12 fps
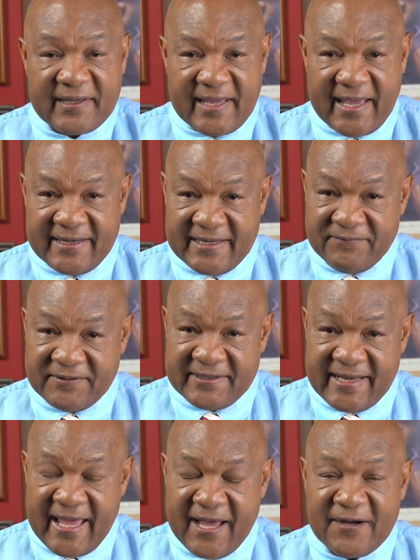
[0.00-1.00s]
And even
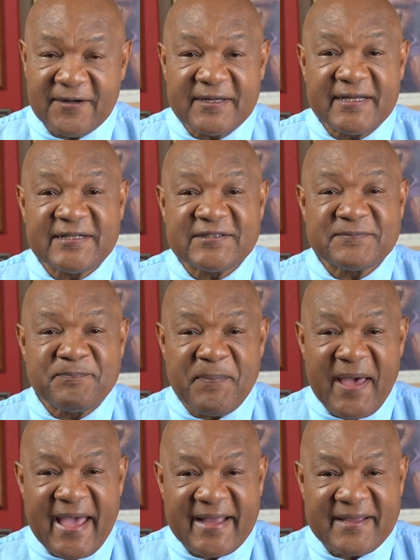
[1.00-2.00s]
now it's
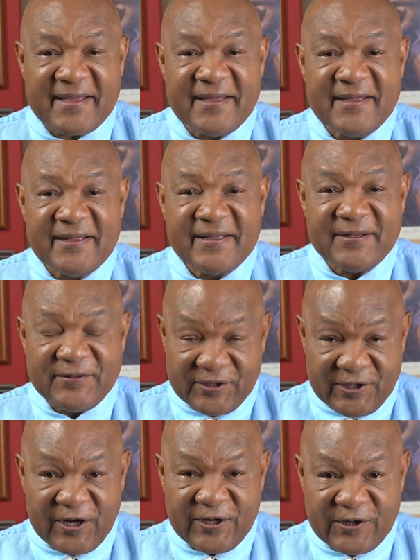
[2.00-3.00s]
back, the
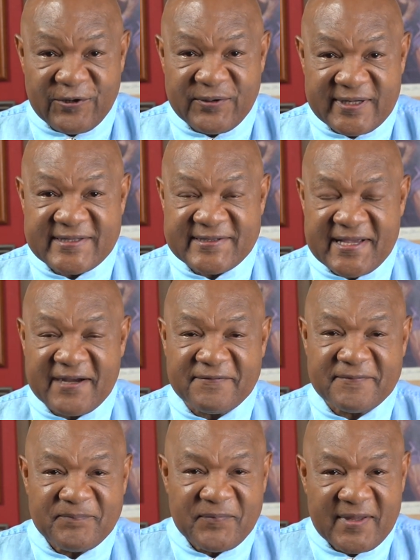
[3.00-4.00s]
Congo
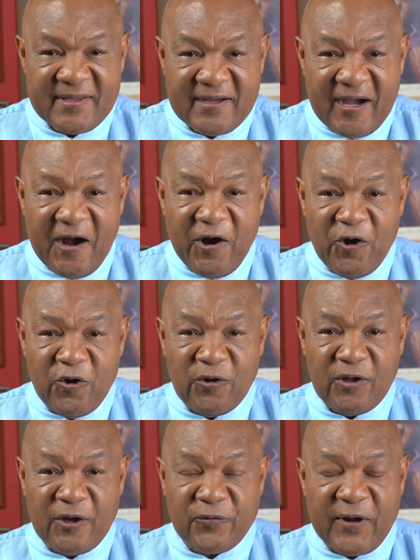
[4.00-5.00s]
itself,
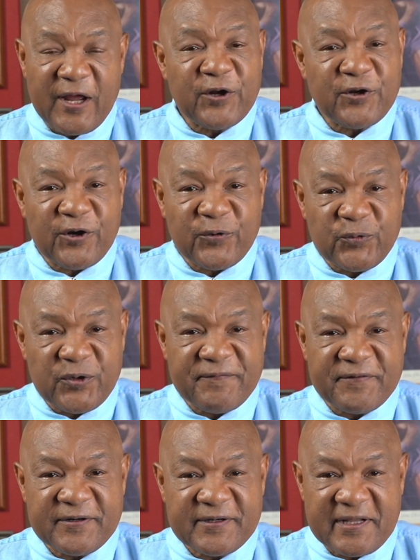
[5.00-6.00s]
all around a
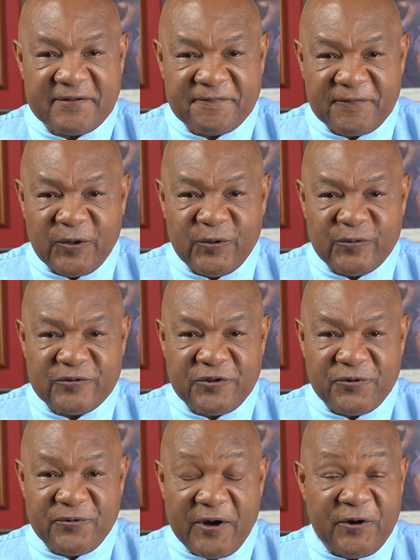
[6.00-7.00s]
river that flows
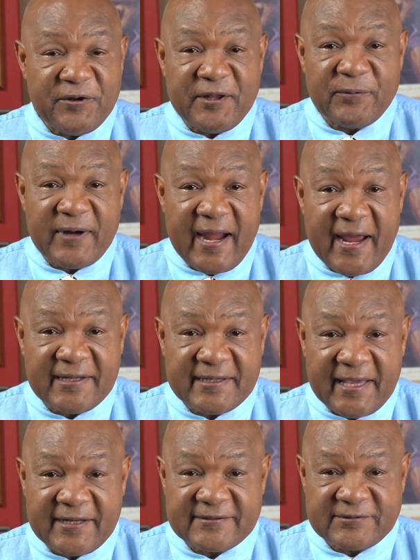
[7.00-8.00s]
through. I heard there were
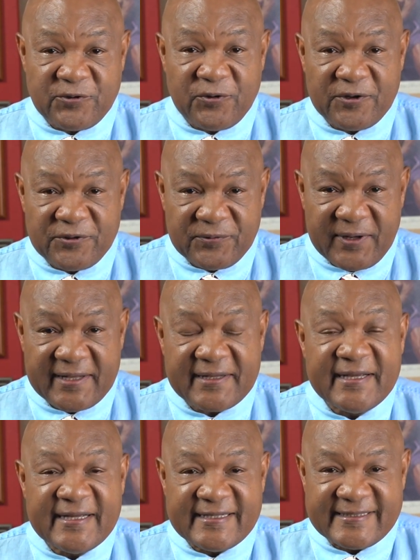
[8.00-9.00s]
alligators going through that
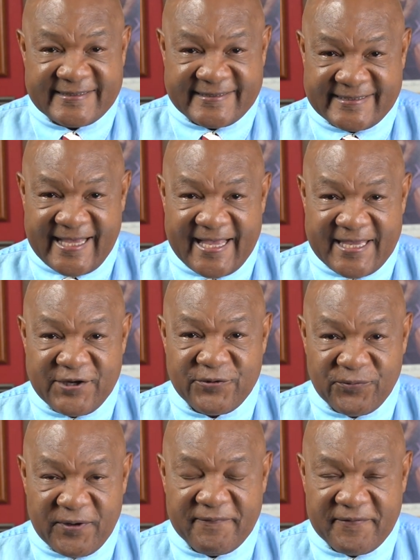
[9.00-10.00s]
Zaire
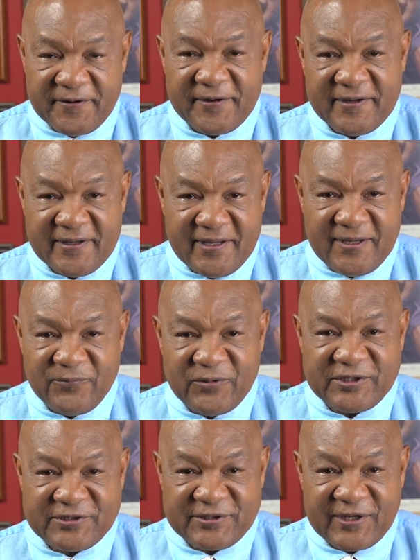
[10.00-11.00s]
River,
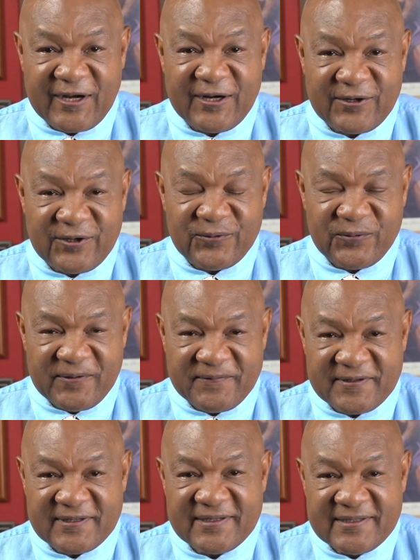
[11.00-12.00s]
which is the Congo River.